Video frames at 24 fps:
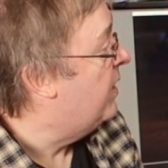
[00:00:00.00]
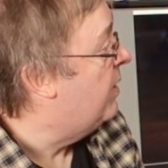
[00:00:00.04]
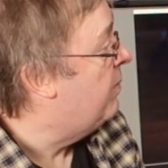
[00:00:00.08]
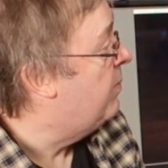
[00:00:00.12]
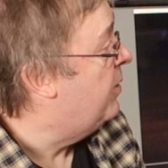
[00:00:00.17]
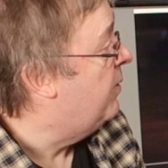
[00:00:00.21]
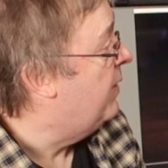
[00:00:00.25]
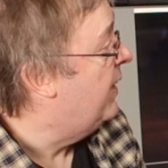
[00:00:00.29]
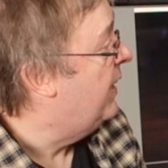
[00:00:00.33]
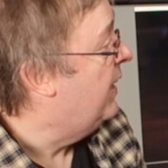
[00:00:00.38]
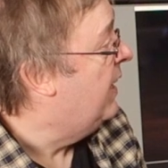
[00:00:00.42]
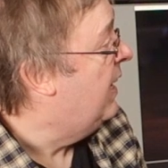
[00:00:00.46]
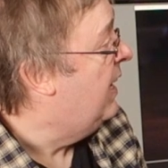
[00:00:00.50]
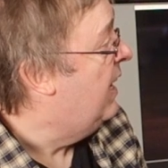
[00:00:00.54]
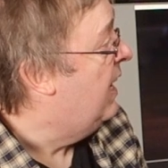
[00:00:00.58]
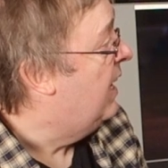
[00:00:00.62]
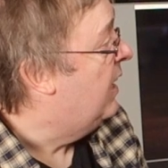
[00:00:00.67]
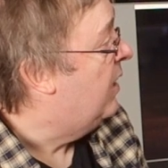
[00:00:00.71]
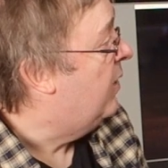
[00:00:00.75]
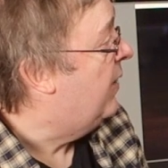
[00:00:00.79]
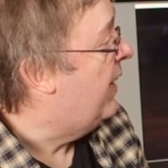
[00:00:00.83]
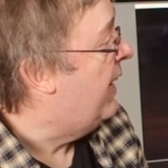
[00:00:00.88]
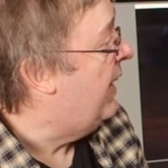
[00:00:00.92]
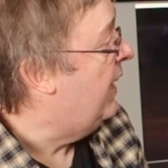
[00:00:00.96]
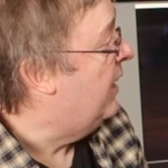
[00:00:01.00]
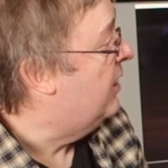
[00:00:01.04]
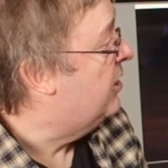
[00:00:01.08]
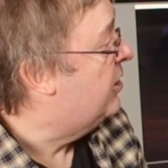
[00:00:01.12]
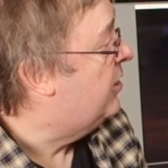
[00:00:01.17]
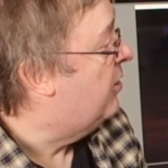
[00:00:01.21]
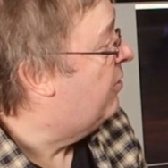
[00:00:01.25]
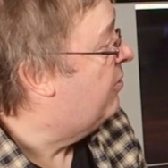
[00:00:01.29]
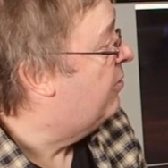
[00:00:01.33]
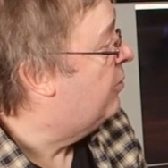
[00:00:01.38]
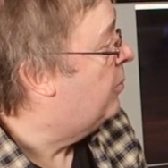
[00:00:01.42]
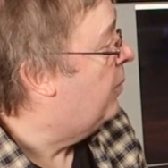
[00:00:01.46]
I'm looking at
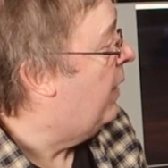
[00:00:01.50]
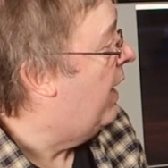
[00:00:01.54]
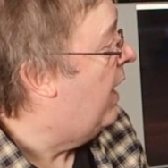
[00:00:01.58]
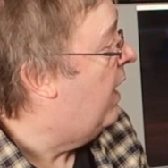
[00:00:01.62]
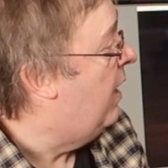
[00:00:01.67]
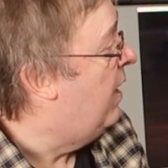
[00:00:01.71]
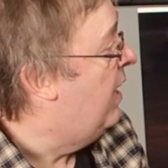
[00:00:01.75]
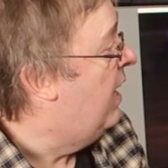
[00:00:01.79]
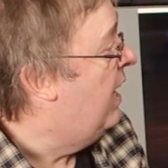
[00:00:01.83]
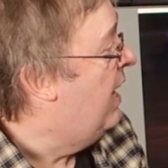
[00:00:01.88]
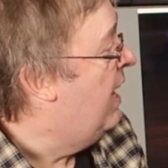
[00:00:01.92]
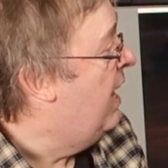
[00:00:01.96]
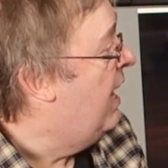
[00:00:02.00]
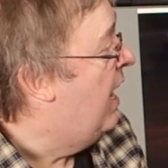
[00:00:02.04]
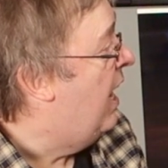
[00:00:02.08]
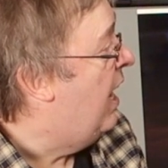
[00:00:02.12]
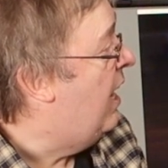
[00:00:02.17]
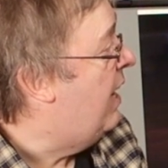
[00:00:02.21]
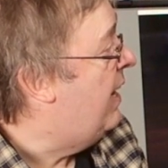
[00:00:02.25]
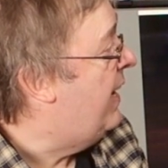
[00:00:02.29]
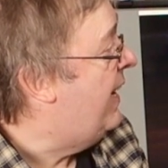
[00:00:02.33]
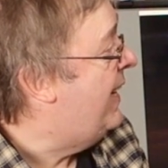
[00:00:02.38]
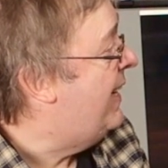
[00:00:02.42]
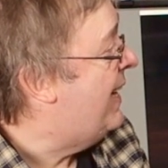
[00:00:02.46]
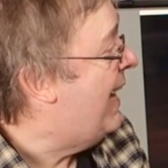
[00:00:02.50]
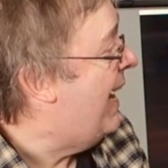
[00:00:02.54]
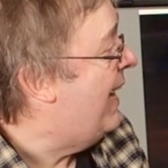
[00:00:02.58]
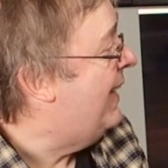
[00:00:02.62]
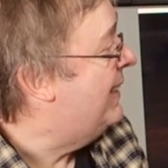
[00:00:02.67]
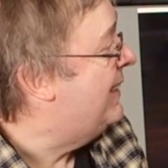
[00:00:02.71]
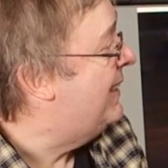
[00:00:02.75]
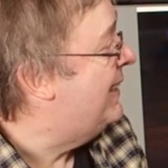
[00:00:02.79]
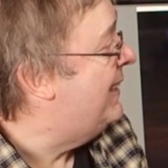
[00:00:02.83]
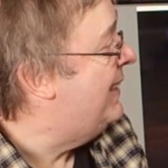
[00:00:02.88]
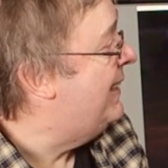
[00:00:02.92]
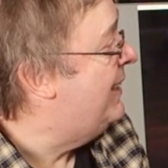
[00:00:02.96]
software. It
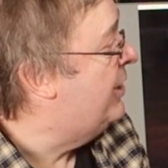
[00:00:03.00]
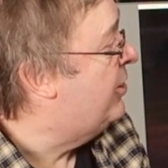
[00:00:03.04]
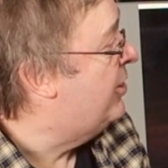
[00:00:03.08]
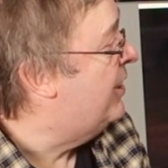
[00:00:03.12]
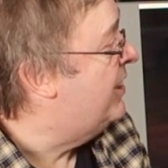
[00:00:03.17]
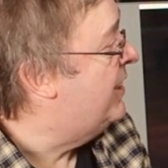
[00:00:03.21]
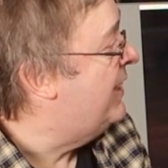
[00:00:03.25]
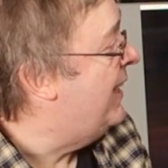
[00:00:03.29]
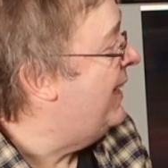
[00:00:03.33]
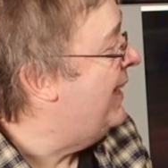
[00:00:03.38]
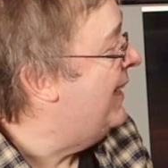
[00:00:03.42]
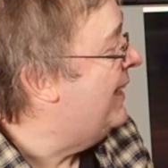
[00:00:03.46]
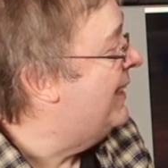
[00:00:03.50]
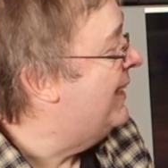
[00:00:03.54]
has an interesting